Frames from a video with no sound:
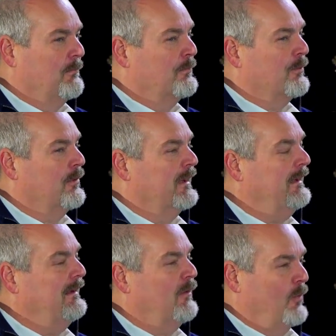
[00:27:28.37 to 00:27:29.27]

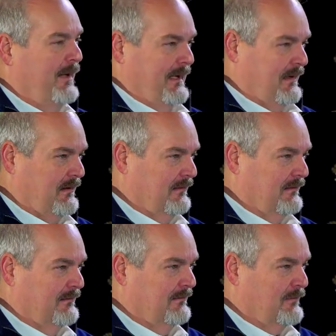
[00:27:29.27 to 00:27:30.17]
pretty quick
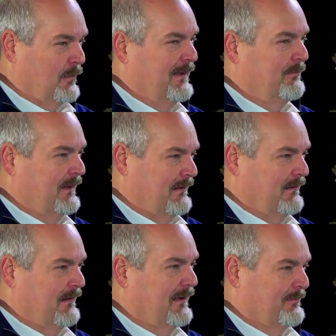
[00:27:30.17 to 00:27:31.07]
being
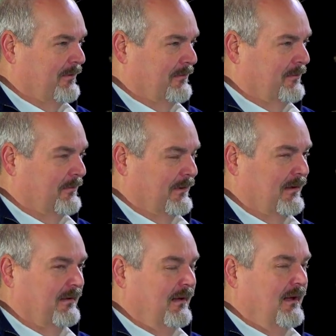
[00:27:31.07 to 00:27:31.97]
the operable word.